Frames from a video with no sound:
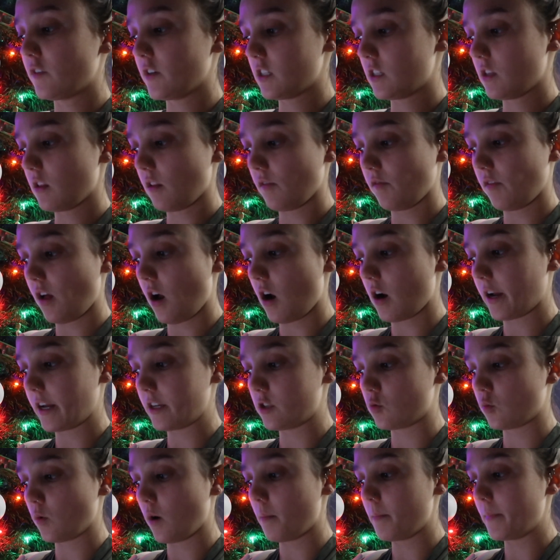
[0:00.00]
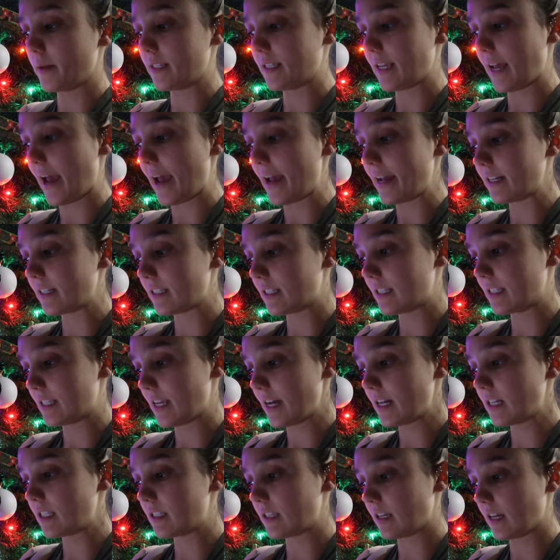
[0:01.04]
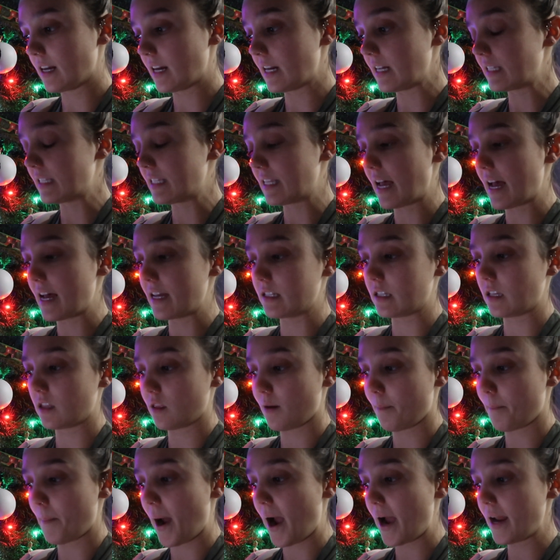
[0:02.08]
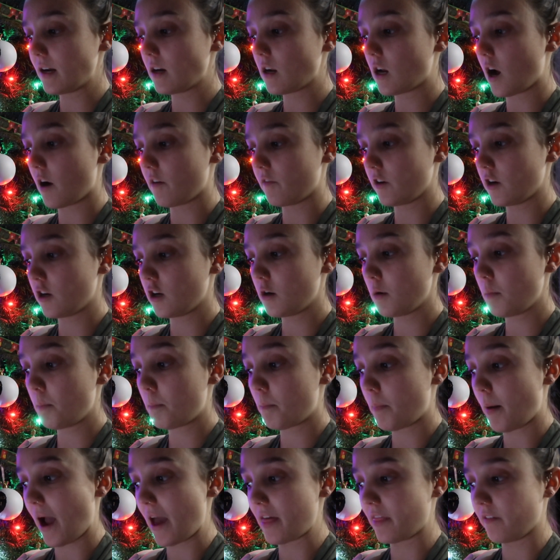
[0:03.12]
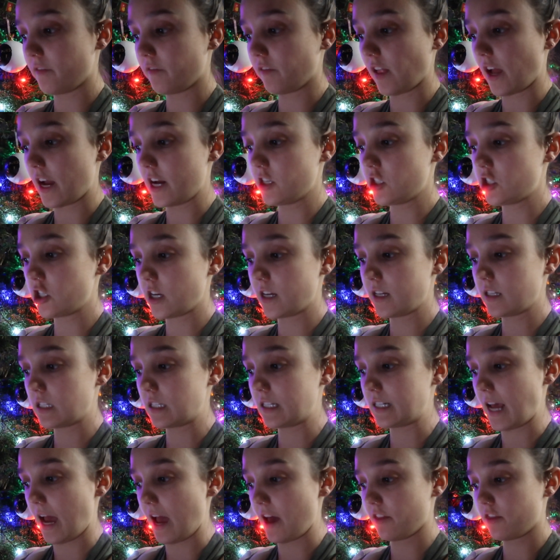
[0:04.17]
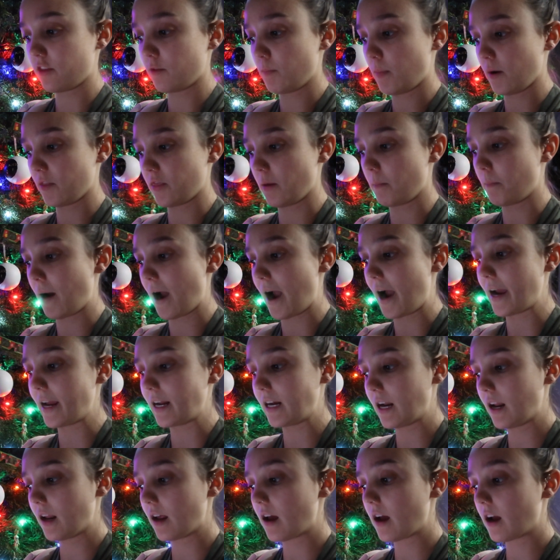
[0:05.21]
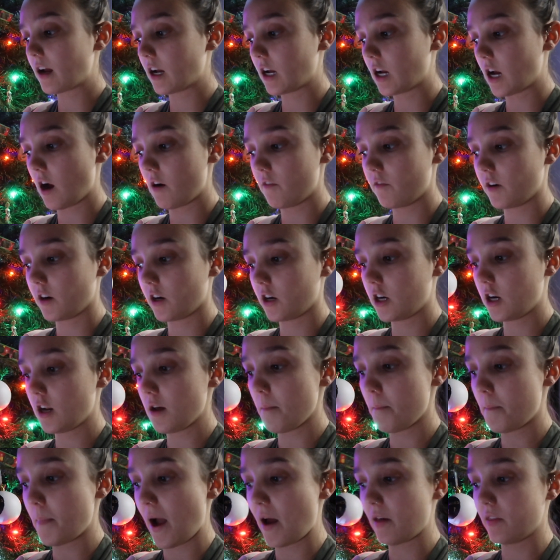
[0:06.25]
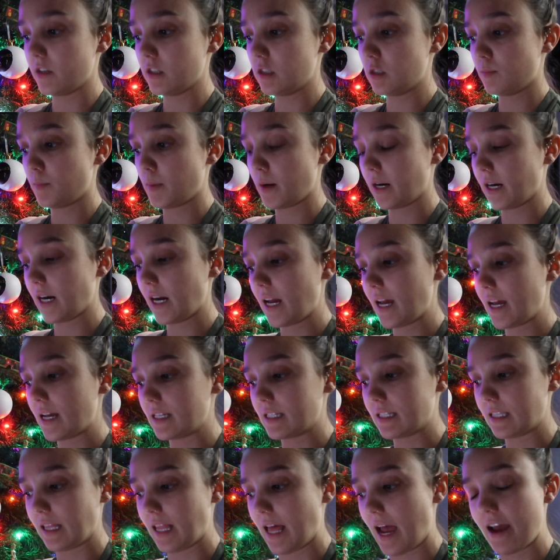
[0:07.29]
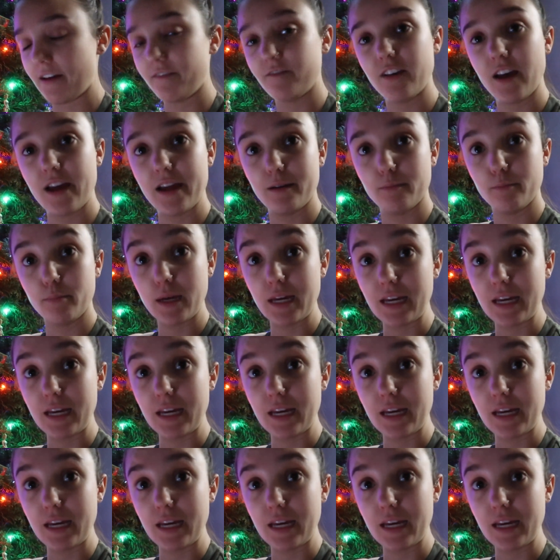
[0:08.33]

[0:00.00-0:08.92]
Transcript: verse of the vlog is Romans 8, 6, and it says, The mind governed by the flesh is death, but the mind governed by the spirit is life and